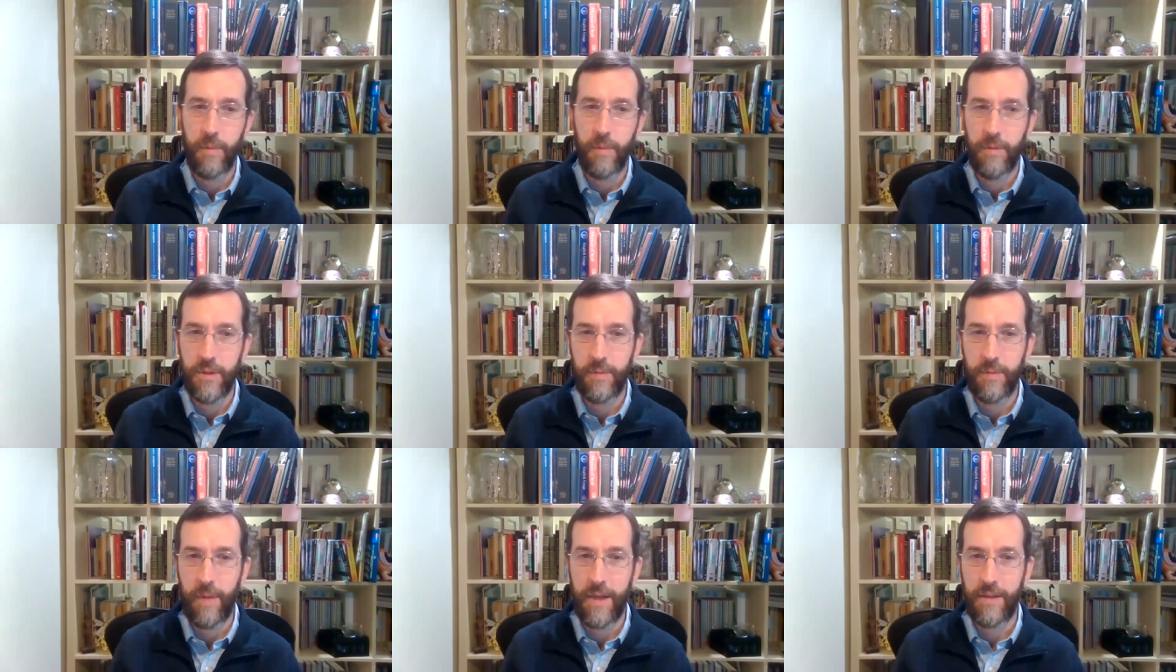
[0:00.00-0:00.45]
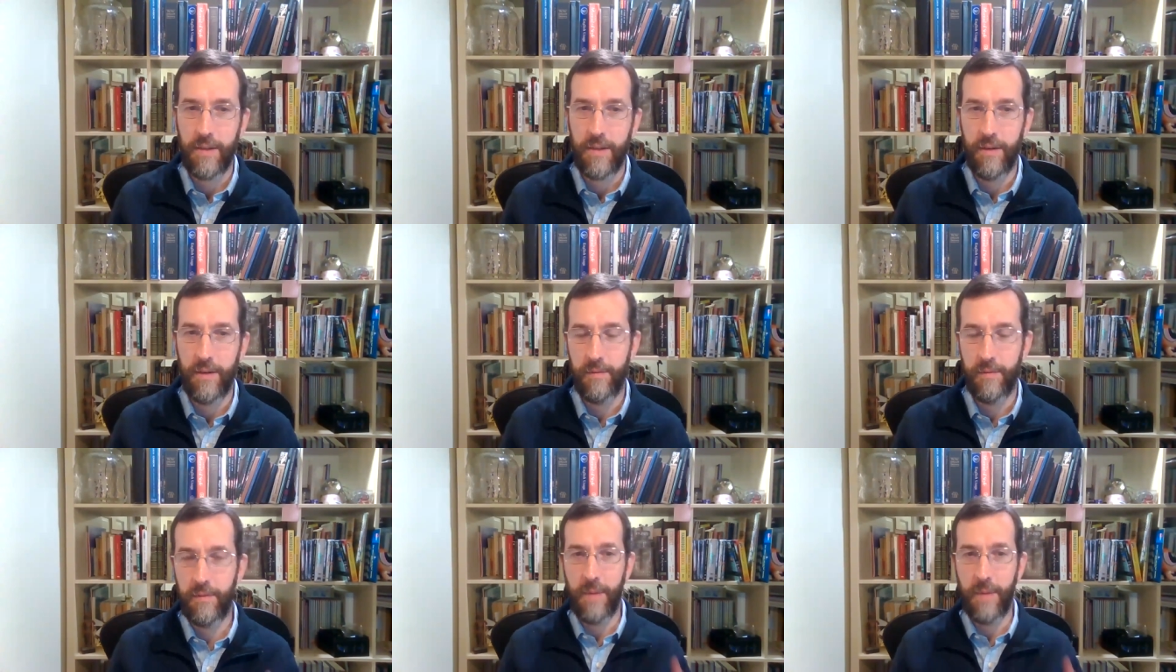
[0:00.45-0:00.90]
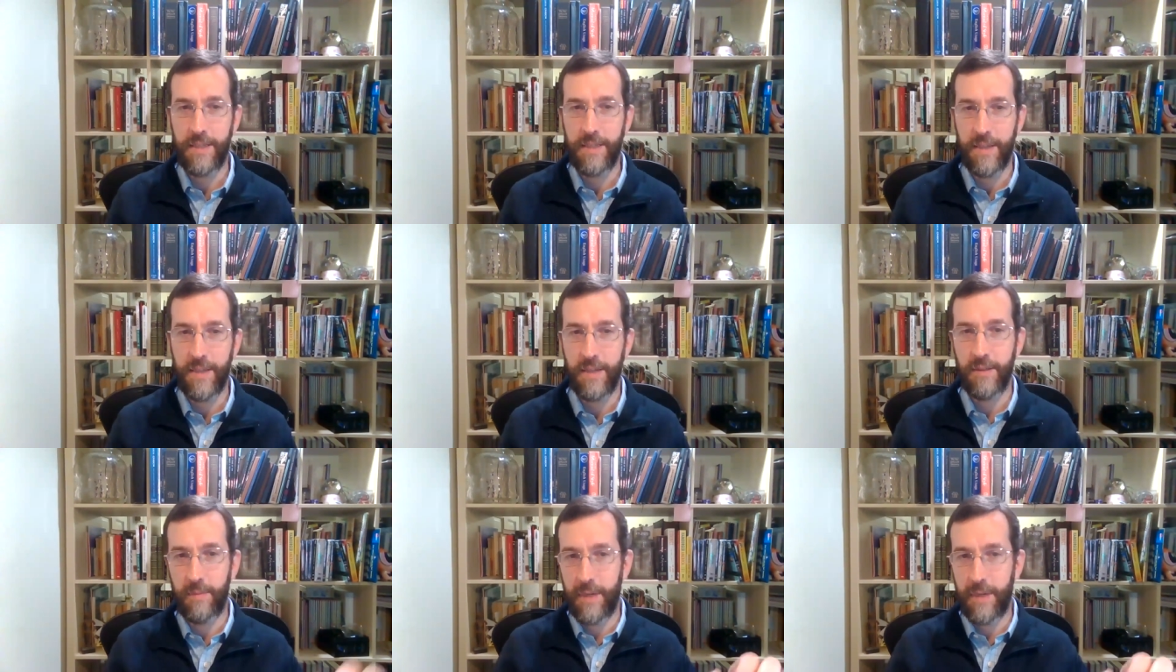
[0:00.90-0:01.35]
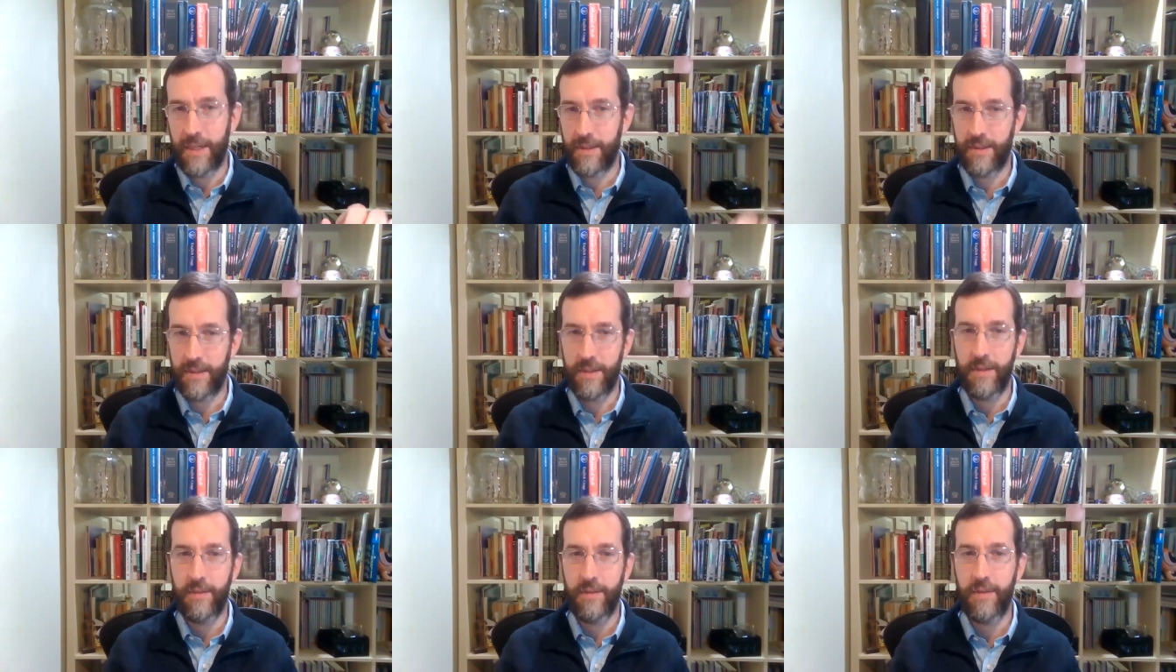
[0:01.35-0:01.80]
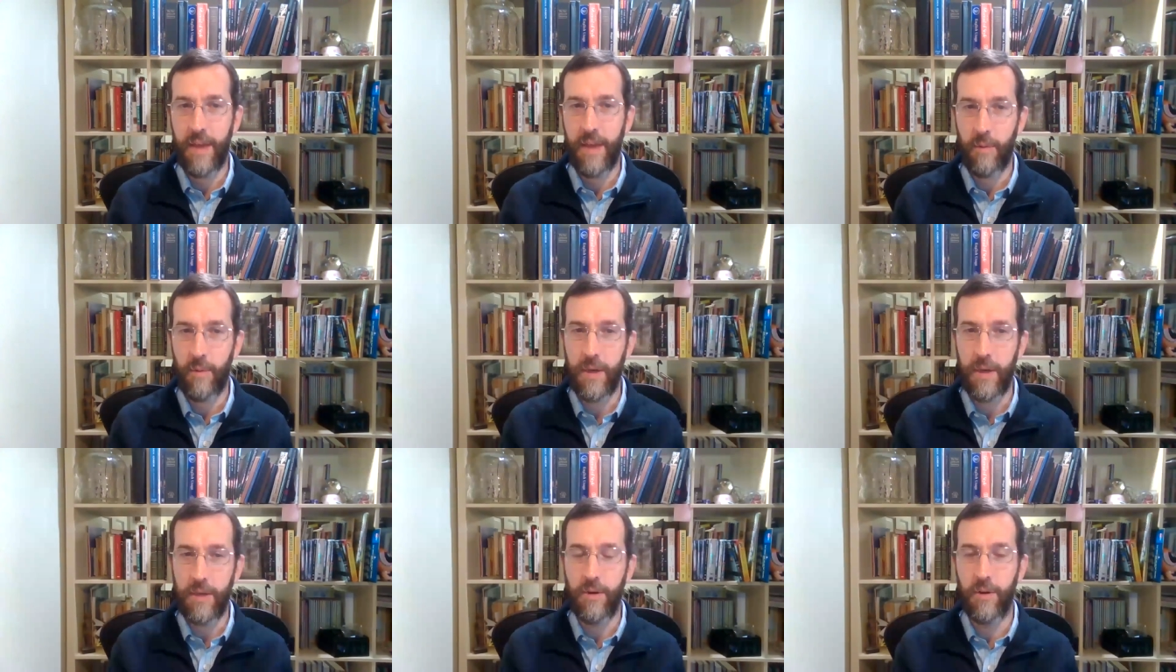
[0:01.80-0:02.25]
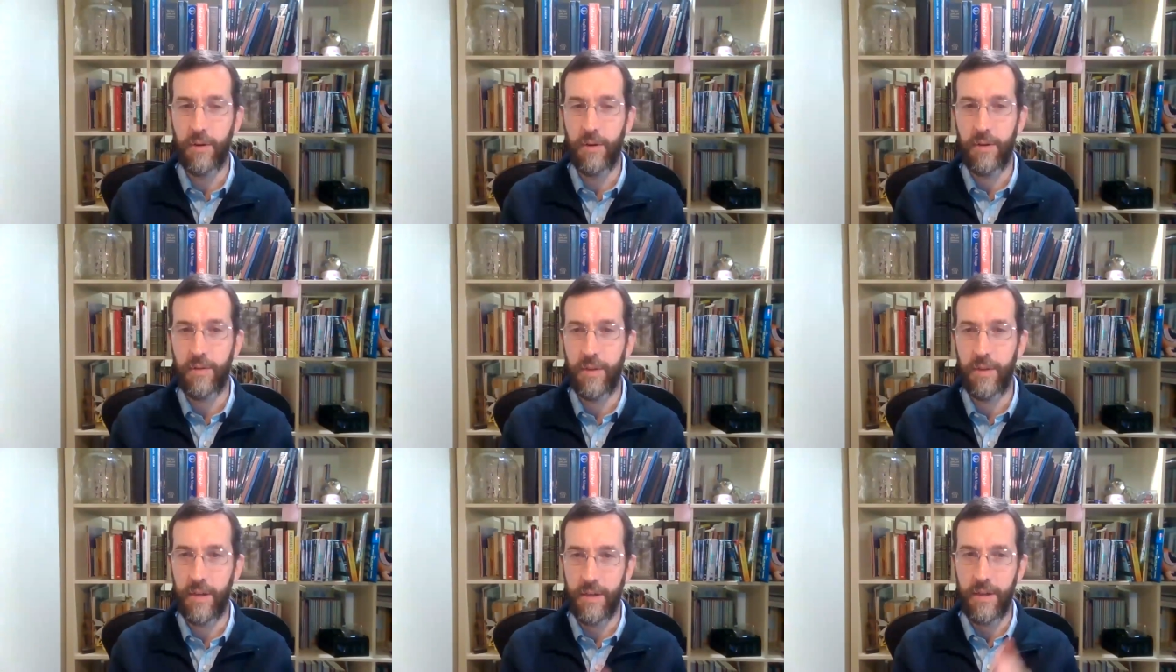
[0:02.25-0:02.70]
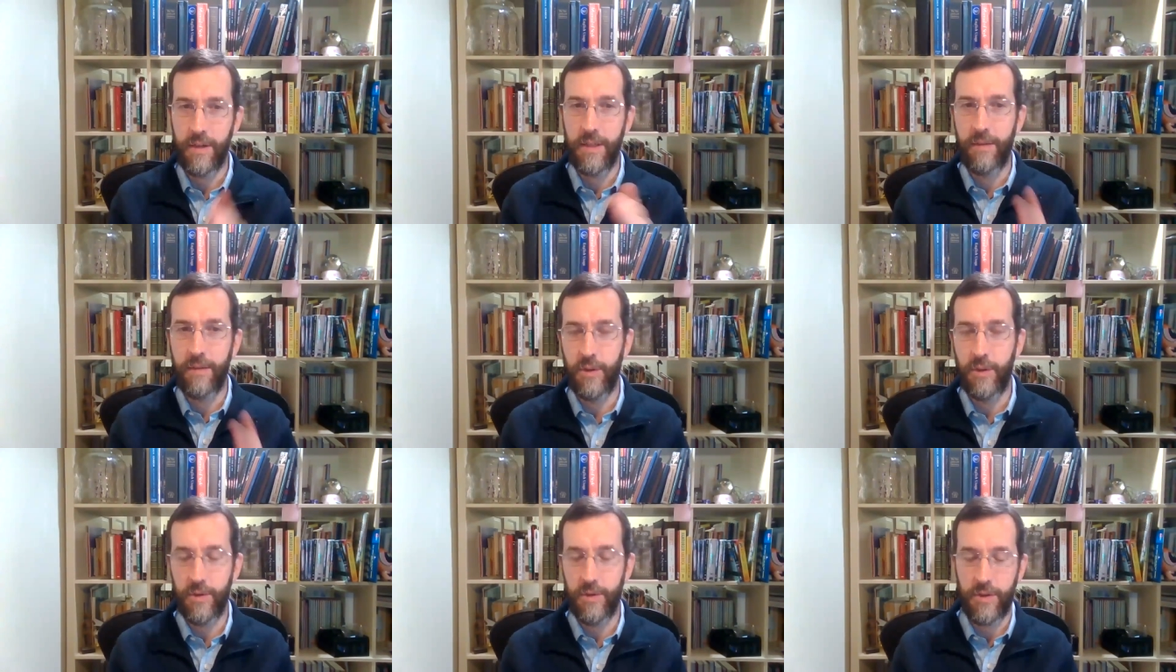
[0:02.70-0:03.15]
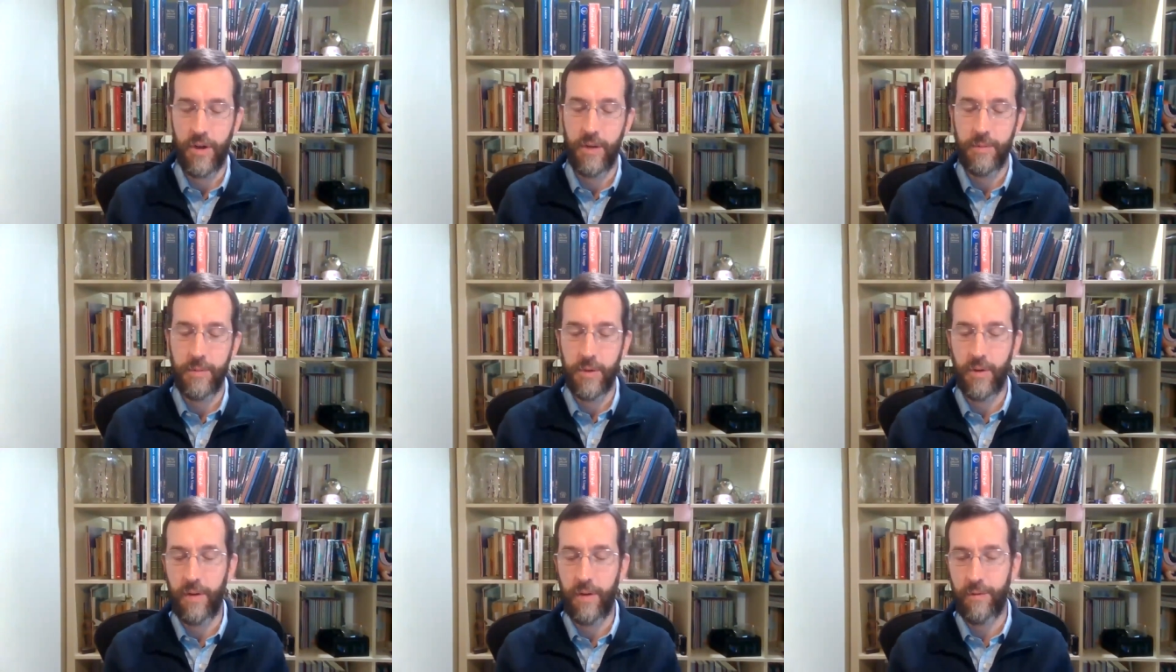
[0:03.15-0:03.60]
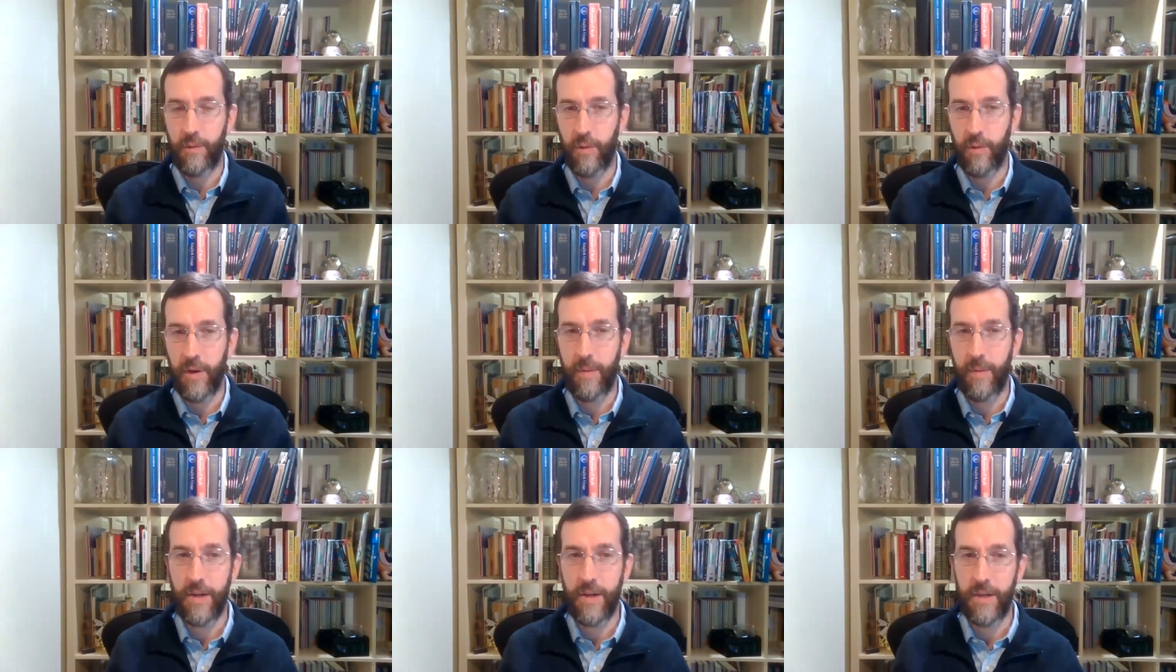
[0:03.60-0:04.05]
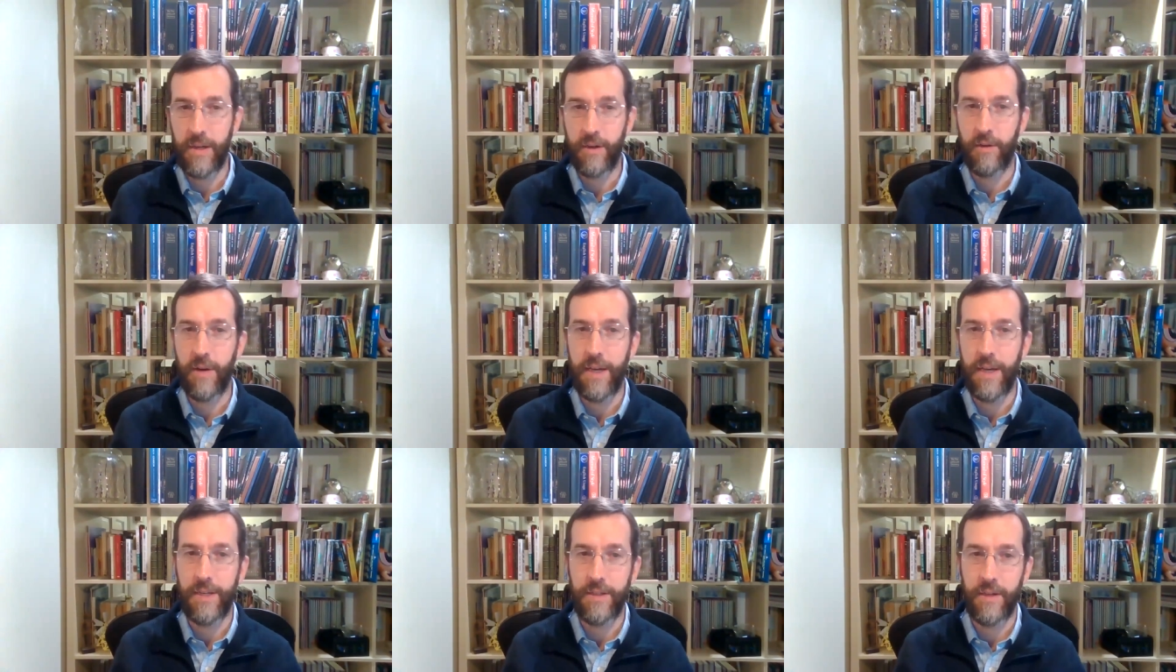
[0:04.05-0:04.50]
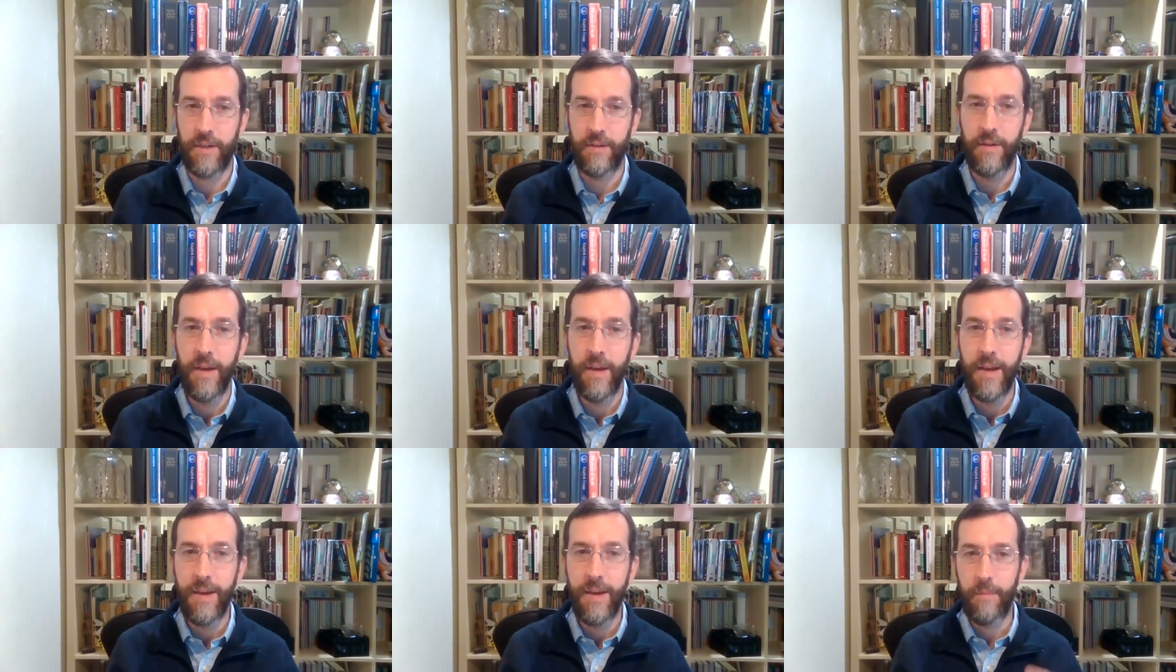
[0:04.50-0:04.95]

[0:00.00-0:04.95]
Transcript: one perspective makes sense because that way the individual startups don't have to worry about integration.